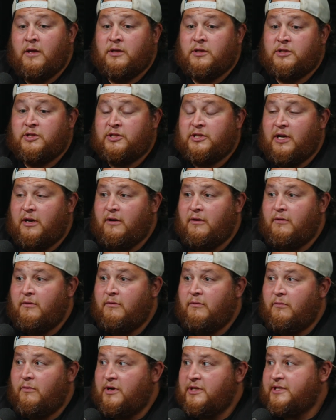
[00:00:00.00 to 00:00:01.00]
So
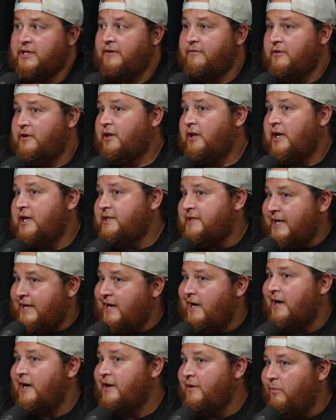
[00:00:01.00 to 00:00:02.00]
once I realized I
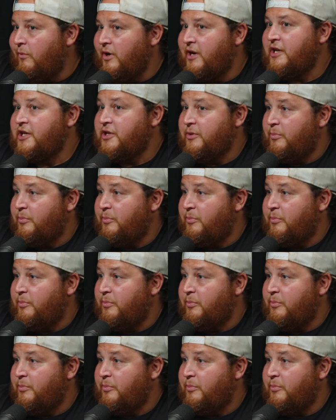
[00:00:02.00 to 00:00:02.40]
kind of wanted to